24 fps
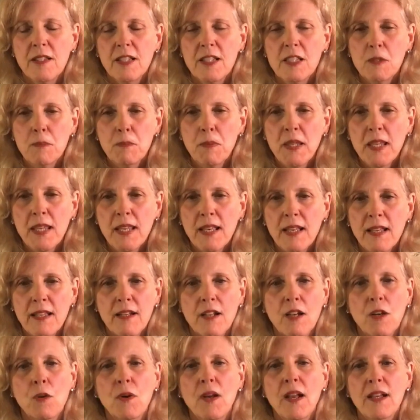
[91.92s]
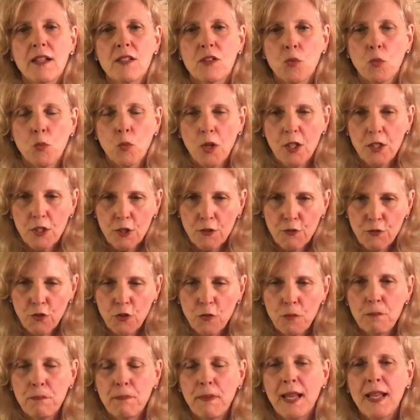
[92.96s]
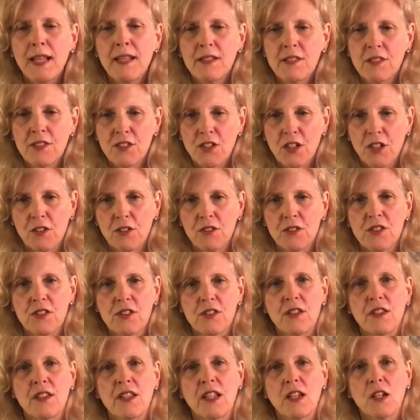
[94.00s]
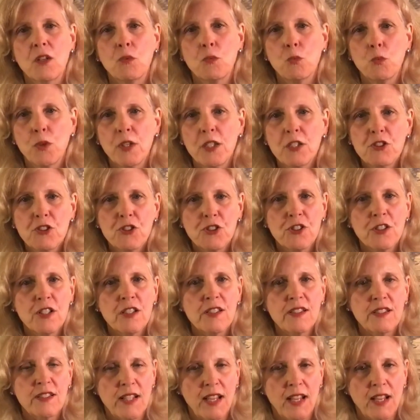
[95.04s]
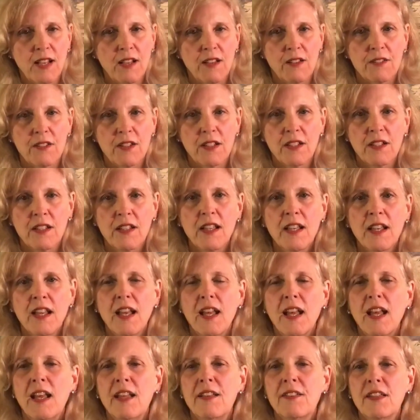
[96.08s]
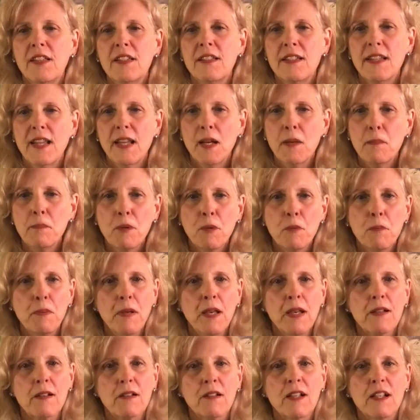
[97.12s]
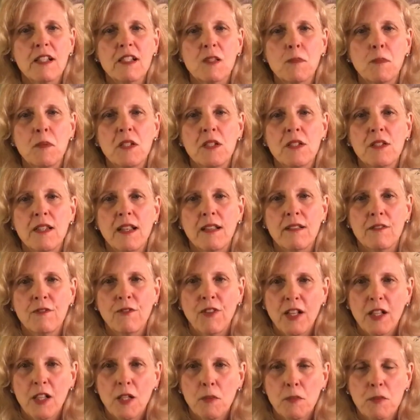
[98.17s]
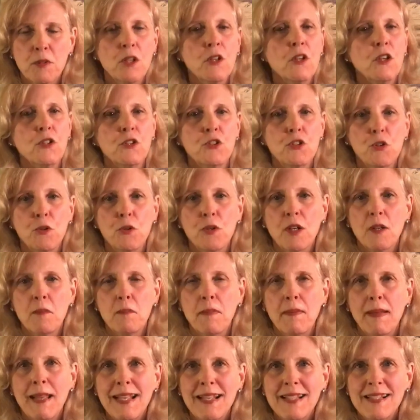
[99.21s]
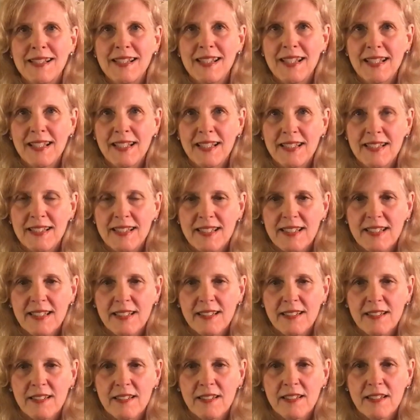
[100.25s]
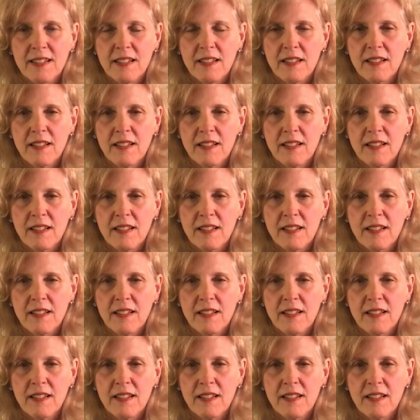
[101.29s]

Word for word: this piano has wonderful bass notes that enrich the sound and the damper pedal has been developed to an amazing extent.